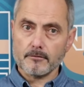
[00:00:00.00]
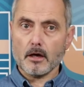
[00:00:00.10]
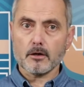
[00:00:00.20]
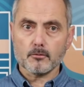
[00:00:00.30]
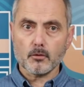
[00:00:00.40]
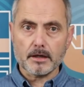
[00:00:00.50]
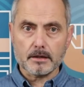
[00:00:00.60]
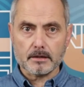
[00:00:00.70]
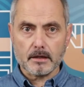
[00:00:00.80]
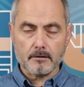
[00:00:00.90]
the outbreak
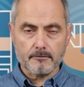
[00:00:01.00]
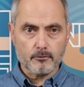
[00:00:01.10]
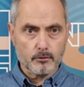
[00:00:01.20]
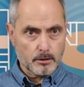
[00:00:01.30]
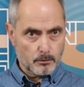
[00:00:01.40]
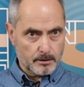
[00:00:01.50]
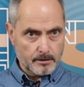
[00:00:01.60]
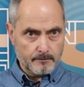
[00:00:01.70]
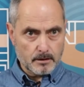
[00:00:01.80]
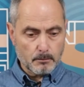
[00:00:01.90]
in California with
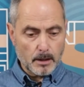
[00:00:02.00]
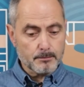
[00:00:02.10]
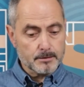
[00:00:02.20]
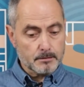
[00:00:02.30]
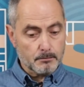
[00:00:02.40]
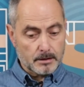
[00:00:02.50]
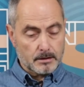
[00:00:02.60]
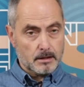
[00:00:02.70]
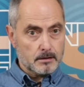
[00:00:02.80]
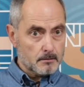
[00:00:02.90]
living maps, but
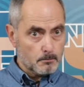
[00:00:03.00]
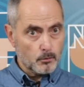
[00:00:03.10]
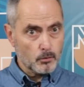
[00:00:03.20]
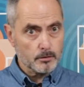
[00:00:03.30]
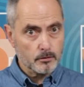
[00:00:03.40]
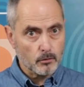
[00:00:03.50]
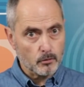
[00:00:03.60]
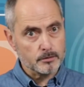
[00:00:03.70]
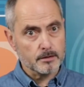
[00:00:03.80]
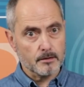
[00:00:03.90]
then important
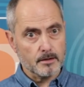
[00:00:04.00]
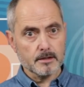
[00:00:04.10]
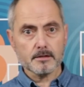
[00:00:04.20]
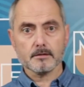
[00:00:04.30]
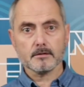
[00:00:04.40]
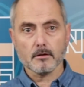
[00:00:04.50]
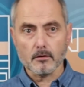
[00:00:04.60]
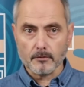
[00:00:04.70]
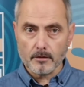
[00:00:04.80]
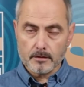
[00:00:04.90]
also lists
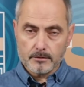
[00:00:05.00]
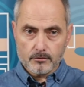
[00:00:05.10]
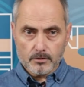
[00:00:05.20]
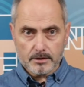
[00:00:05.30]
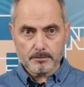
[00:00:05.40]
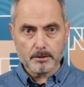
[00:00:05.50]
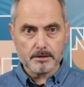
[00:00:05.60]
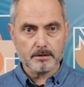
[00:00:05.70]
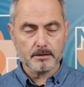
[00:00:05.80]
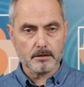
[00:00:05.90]
of tree
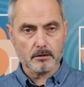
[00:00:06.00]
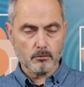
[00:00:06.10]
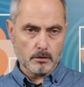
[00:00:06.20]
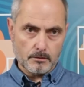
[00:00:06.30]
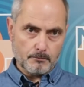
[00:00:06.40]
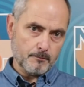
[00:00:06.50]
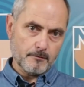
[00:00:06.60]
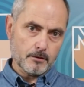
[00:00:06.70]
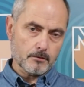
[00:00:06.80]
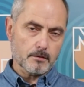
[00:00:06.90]
species, and we
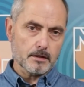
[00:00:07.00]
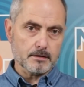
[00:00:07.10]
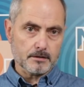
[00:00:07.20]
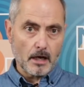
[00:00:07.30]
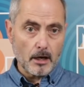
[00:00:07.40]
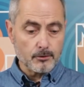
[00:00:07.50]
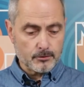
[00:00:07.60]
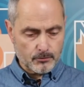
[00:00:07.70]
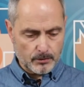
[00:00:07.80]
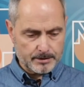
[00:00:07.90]
refer to these as
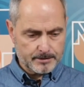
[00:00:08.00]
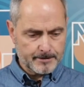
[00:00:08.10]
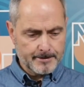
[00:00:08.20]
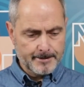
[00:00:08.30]
host trees.